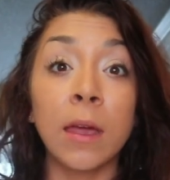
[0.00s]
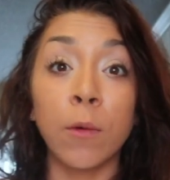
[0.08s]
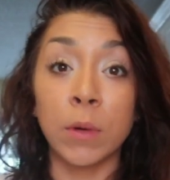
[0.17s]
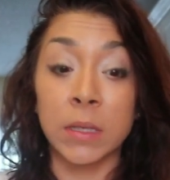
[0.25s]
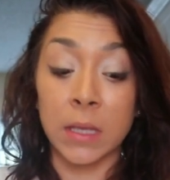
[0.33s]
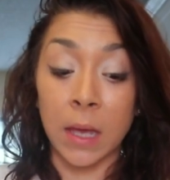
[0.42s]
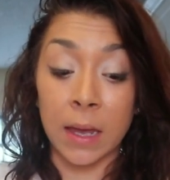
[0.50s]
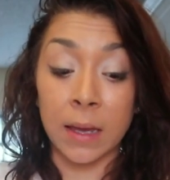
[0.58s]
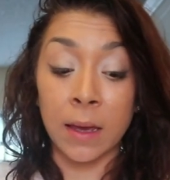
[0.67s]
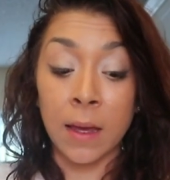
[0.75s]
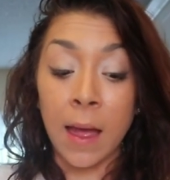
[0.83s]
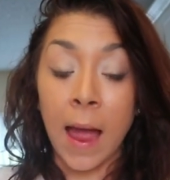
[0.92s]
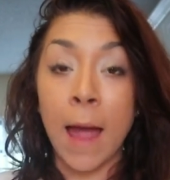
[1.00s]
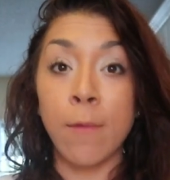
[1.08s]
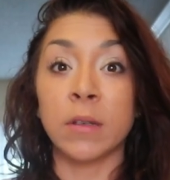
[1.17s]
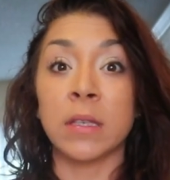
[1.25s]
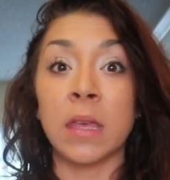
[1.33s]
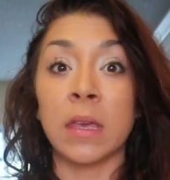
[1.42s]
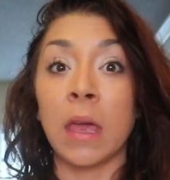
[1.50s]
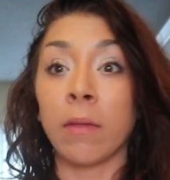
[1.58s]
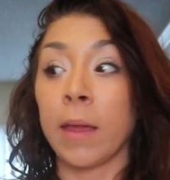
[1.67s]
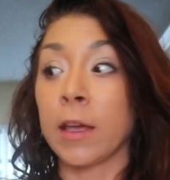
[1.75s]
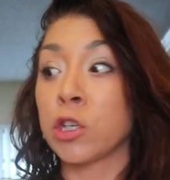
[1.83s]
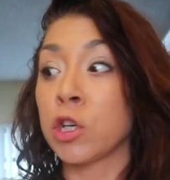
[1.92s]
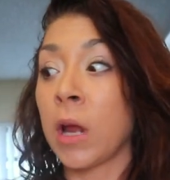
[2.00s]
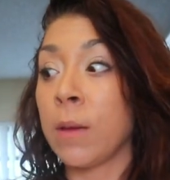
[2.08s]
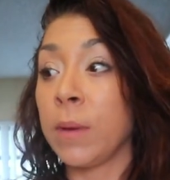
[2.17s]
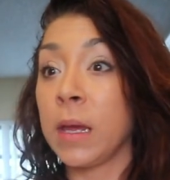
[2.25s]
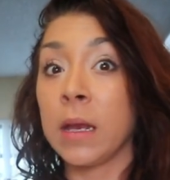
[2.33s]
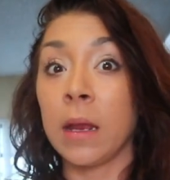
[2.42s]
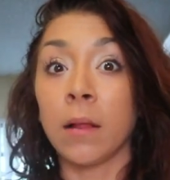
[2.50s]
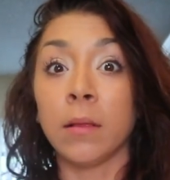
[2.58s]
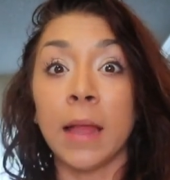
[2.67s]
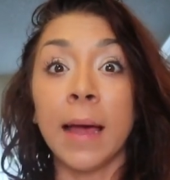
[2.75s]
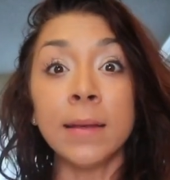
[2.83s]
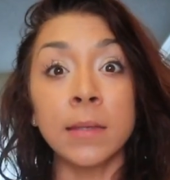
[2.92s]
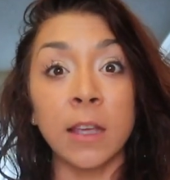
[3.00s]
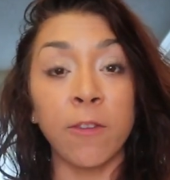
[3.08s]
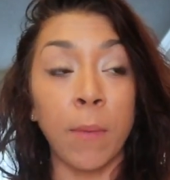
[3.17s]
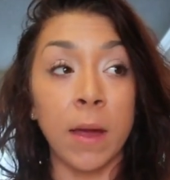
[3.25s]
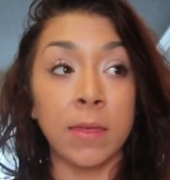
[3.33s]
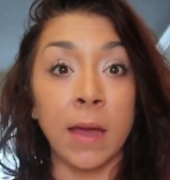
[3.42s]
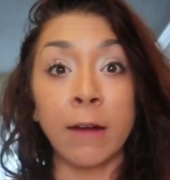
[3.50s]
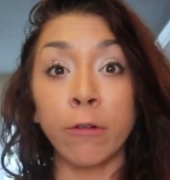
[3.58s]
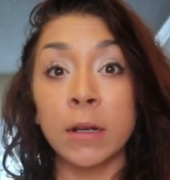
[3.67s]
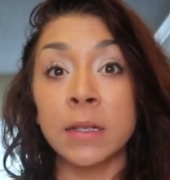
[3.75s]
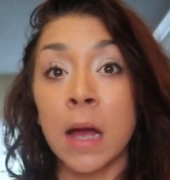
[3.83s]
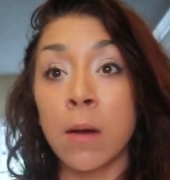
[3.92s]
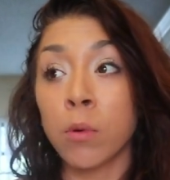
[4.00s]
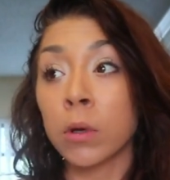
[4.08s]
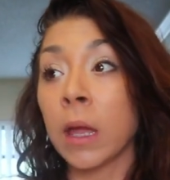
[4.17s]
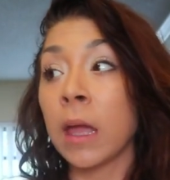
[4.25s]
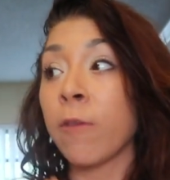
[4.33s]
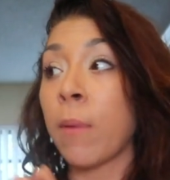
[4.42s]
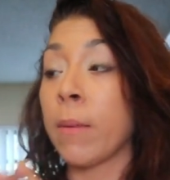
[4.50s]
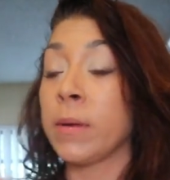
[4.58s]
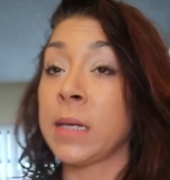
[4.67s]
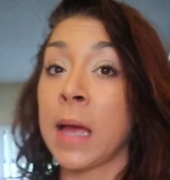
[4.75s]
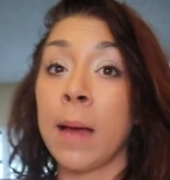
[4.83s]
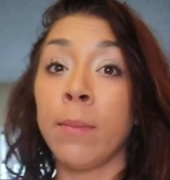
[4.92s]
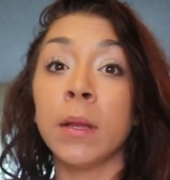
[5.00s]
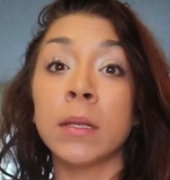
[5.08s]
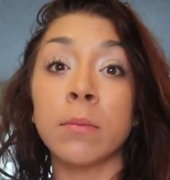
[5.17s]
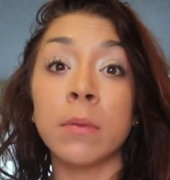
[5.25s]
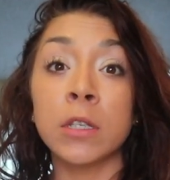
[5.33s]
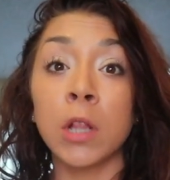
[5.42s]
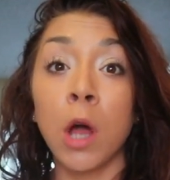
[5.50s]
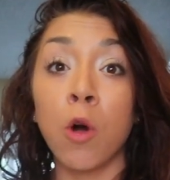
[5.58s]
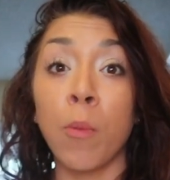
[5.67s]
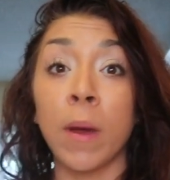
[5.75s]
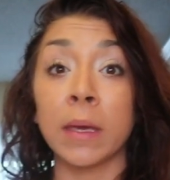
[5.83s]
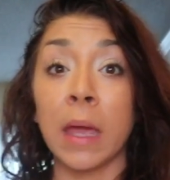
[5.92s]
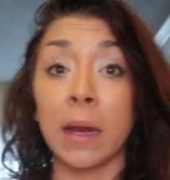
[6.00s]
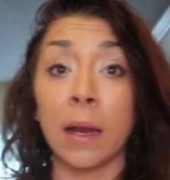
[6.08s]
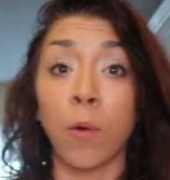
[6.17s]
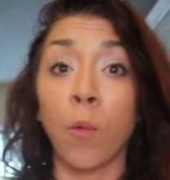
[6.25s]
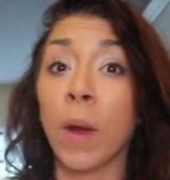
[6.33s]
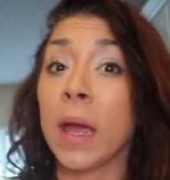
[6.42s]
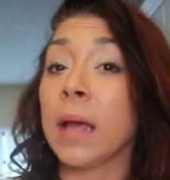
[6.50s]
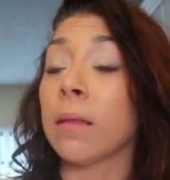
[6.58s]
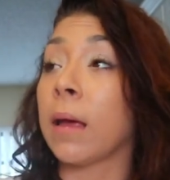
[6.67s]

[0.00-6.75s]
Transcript: It was like, I was thinking like, should I be eating less if my thyroid's not working, if my metabolism is low, am I gaining weight?